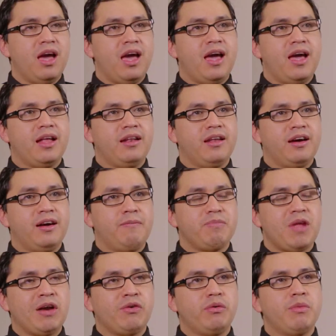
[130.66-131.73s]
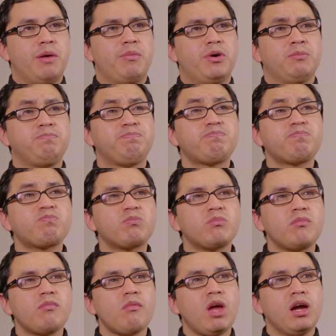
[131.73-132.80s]
and um, I remember
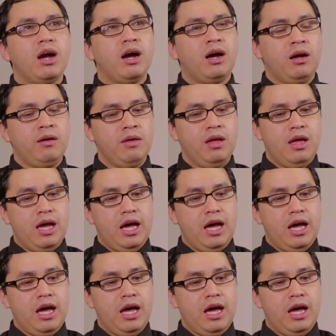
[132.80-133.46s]
uh,